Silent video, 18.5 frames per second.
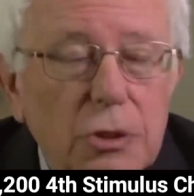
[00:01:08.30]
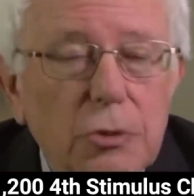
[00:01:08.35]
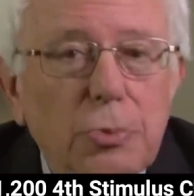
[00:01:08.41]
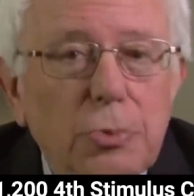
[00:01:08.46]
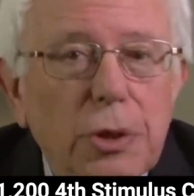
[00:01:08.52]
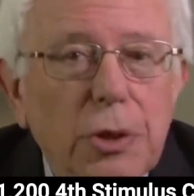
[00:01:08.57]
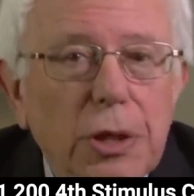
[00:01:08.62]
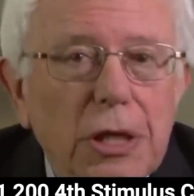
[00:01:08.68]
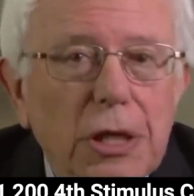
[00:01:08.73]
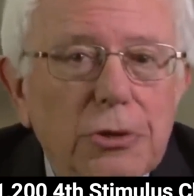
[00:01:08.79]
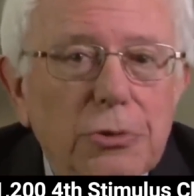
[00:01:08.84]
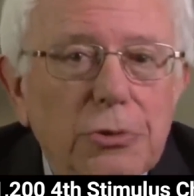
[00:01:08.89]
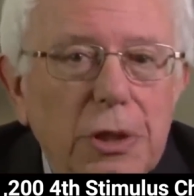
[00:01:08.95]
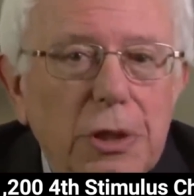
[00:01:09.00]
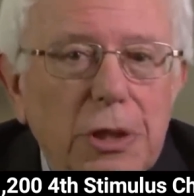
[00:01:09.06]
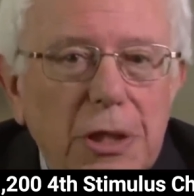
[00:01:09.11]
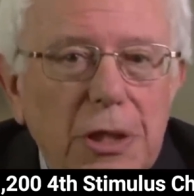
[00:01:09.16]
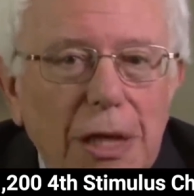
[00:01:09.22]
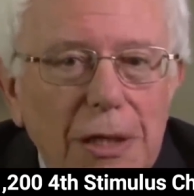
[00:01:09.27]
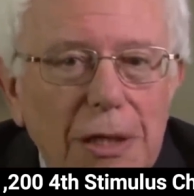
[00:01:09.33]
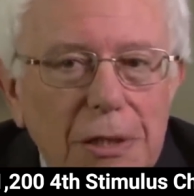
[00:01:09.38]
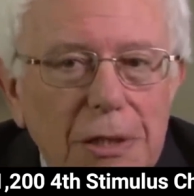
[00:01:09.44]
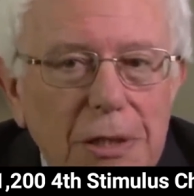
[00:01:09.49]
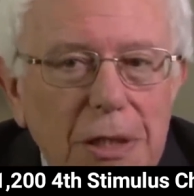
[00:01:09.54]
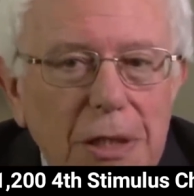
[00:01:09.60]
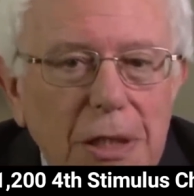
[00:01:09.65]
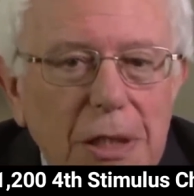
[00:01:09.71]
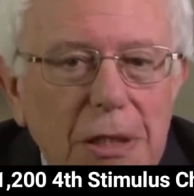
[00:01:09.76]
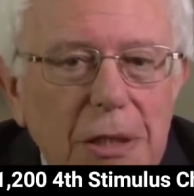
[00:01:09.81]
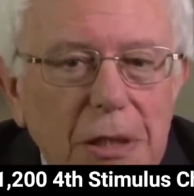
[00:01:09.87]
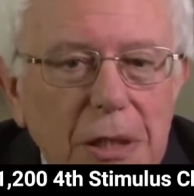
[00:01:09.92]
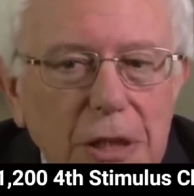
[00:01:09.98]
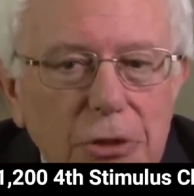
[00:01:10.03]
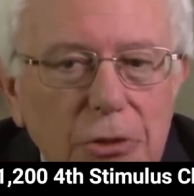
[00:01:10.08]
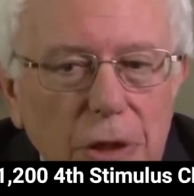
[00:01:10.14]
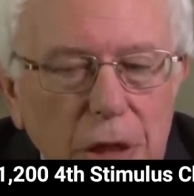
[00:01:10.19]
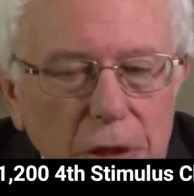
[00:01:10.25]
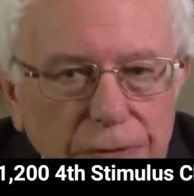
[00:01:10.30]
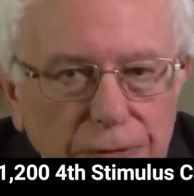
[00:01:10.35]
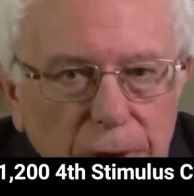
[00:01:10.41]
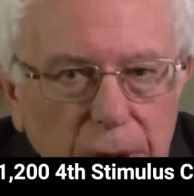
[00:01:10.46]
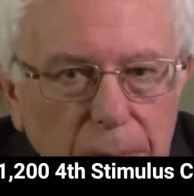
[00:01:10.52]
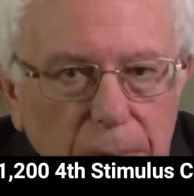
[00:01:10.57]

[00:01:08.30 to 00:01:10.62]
has $2.8 trillion in the trust